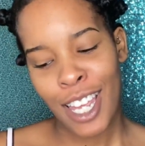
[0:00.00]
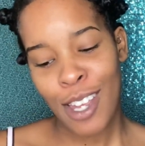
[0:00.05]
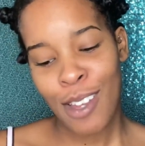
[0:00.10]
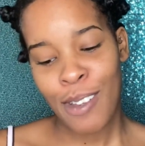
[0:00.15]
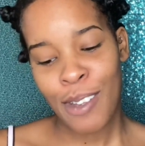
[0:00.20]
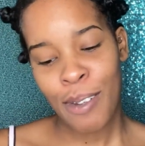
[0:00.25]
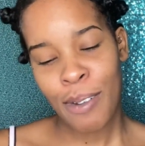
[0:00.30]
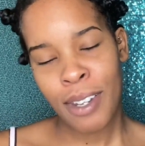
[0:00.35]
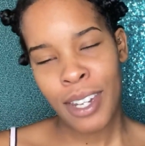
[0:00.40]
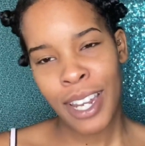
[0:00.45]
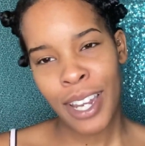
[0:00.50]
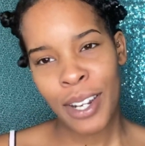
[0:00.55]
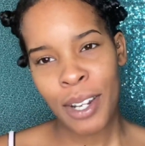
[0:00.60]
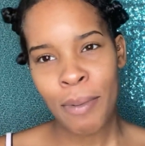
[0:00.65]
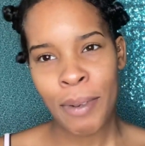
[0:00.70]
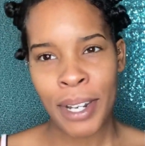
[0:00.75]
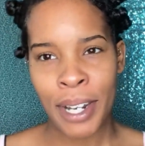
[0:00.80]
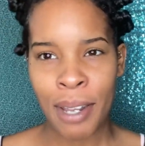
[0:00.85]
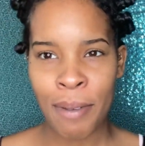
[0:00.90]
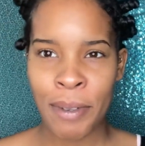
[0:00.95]
YouTube channel.
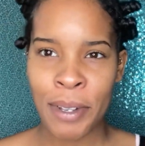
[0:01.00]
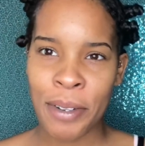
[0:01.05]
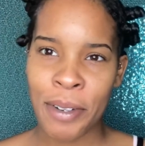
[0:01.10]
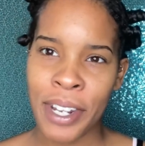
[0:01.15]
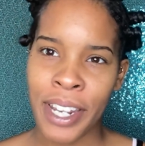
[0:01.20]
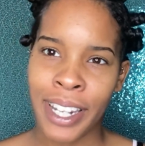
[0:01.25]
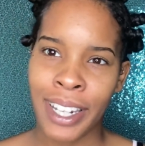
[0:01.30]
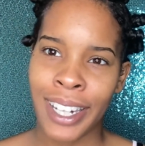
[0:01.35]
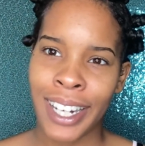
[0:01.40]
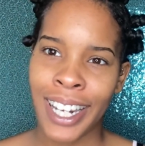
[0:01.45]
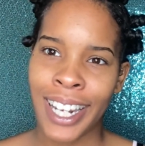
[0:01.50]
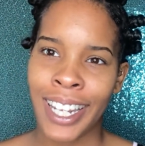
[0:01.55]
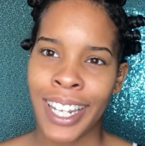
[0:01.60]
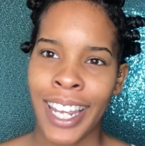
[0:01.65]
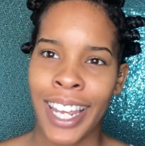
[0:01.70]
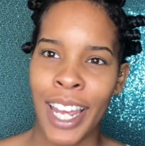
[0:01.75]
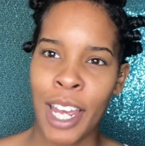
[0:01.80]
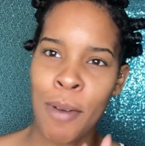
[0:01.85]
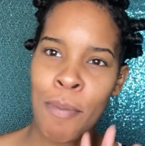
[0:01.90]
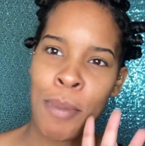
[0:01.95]
My name is Rihanna,
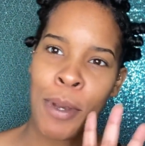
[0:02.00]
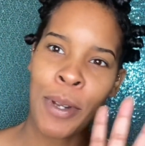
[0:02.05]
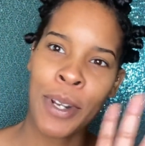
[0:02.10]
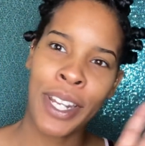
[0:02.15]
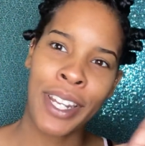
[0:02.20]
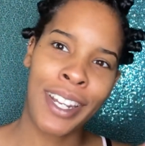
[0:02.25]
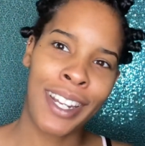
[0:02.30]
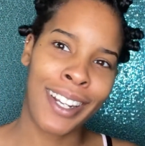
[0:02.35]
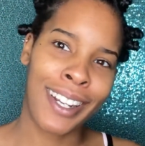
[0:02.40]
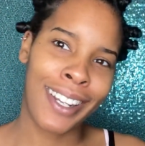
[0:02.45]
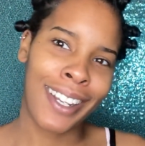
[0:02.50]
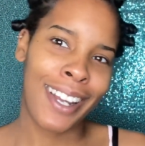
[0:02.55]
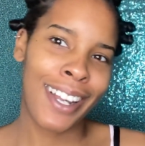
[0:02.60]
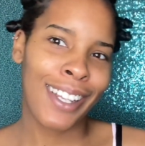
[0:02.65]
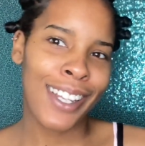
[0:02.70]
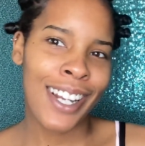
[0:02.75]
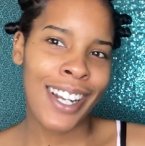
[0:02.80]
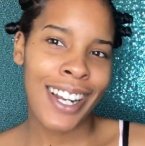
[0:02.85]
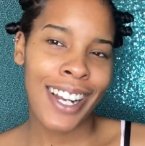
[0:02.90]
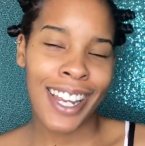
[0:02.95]
aka Beauty in
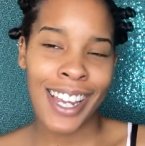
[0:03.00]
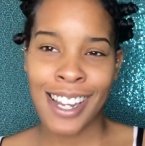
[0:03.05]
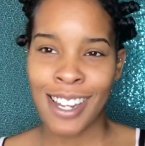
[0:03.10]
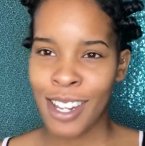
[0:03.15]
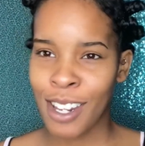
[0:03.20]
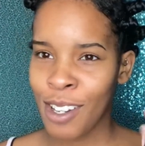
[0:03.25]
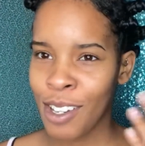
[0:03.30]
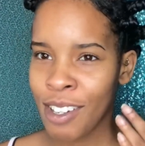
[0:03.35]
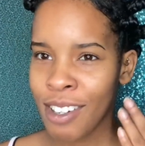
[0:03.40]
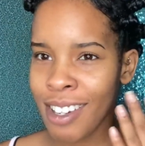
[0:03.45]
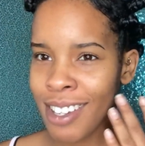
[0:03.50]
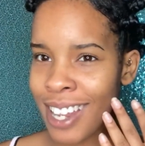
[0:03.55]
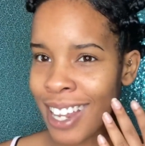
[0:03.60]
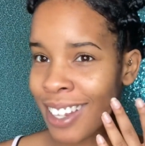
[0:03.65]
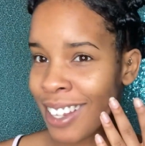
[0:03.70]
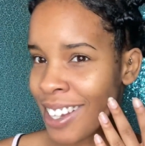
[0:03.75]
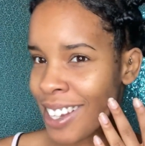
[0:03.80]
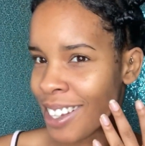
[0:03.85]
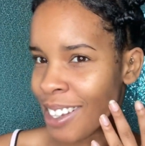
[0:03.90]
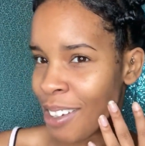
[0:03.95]
Color, and do you notice I
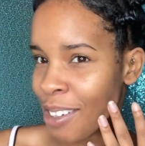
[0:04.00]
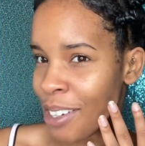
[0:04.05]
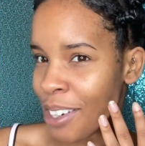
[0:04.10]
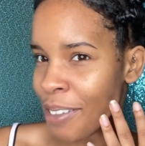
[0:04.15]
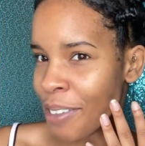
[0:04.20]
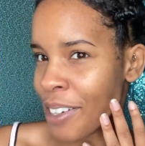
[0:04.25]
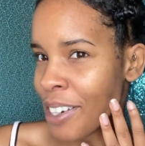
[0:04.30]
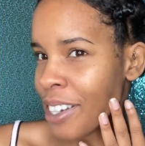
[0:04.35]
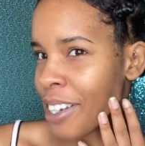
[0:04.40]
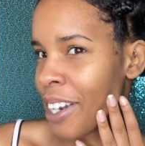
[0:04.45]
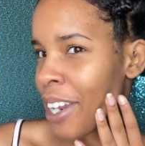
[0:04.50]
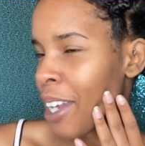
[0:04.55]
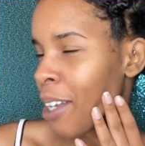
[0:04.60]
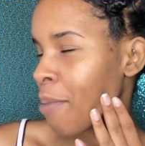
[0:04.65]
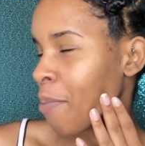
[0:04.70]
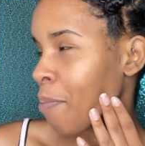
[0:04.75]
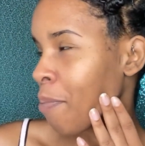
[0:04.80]
look a little different today?